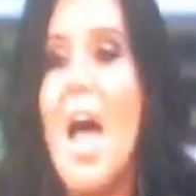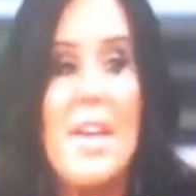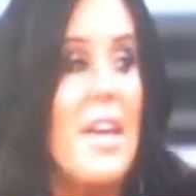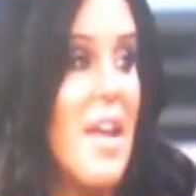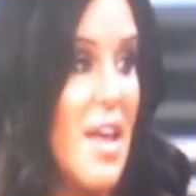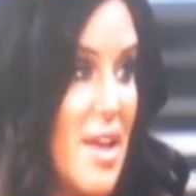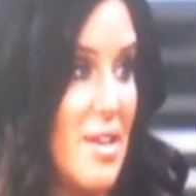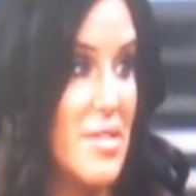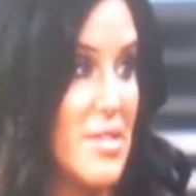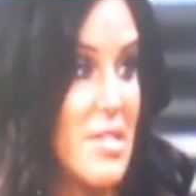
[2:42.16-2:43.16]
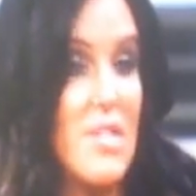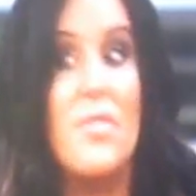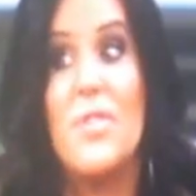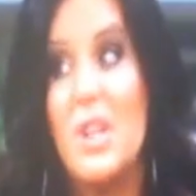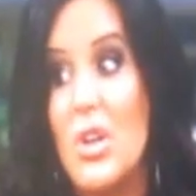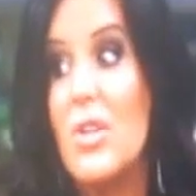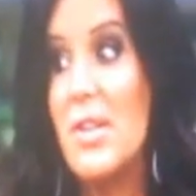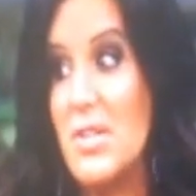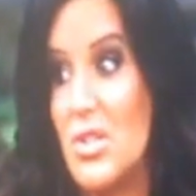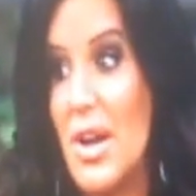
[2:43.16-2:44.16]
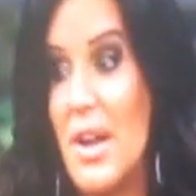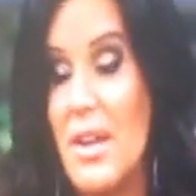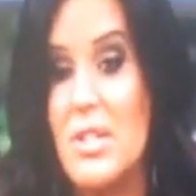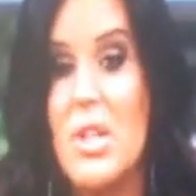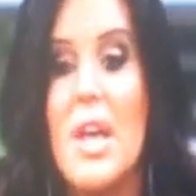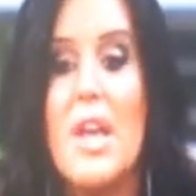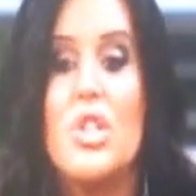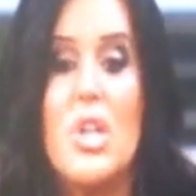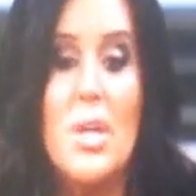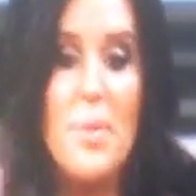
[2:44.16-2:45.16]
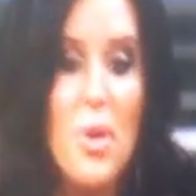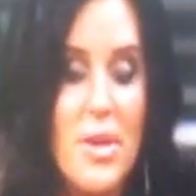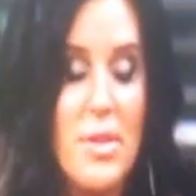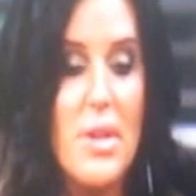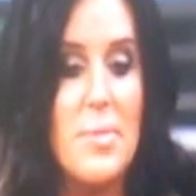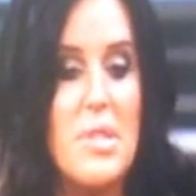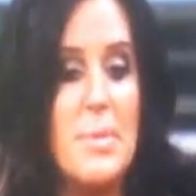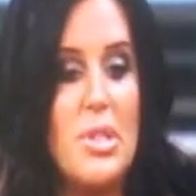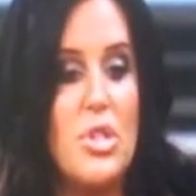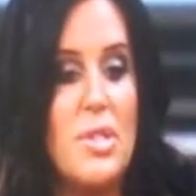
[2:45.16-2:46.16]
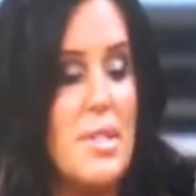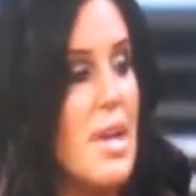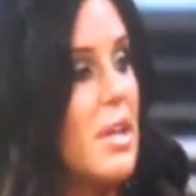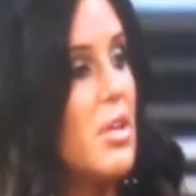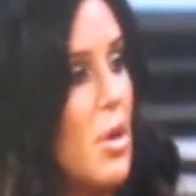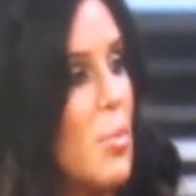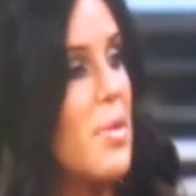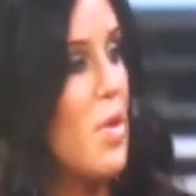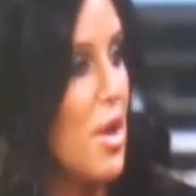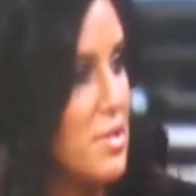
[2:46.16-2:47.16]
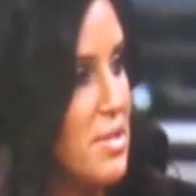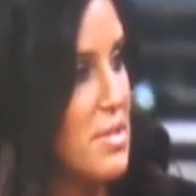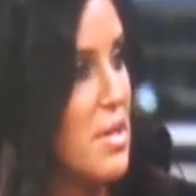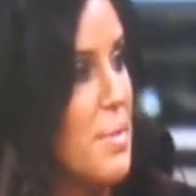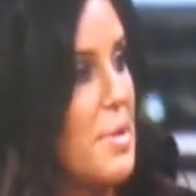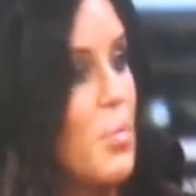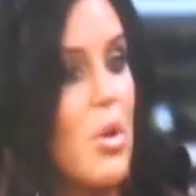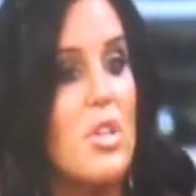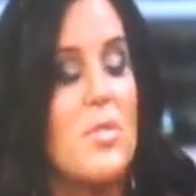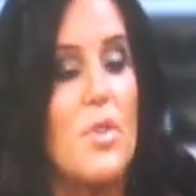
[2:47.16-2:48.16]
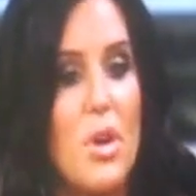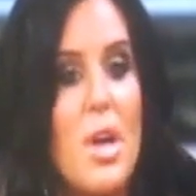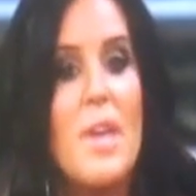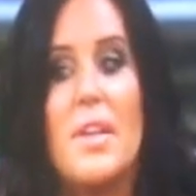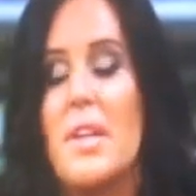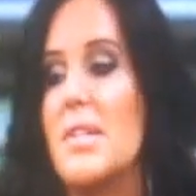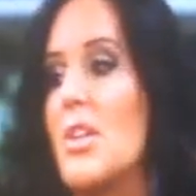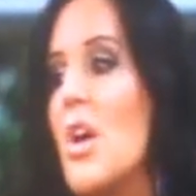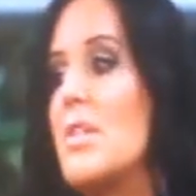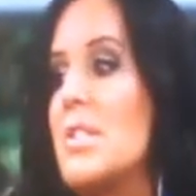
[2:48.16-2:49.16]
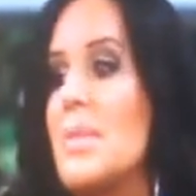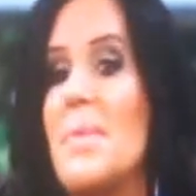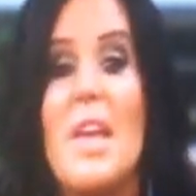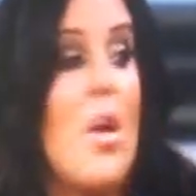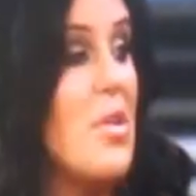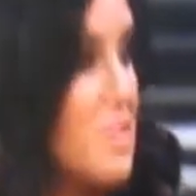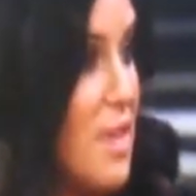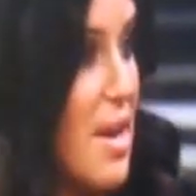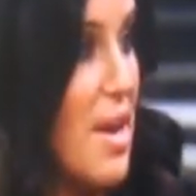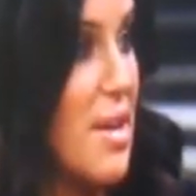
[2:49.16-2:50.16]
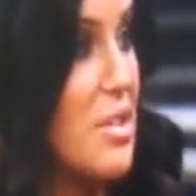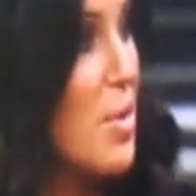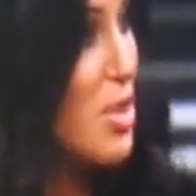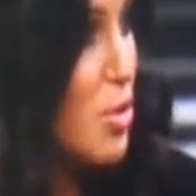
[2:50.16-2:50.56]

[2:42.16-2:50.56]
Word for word: I get headaches, severe cluster headaches. Jenny McCarthy comes to me and she's like, you know, with autism, it works for the kids on autism and they also get headaches. So I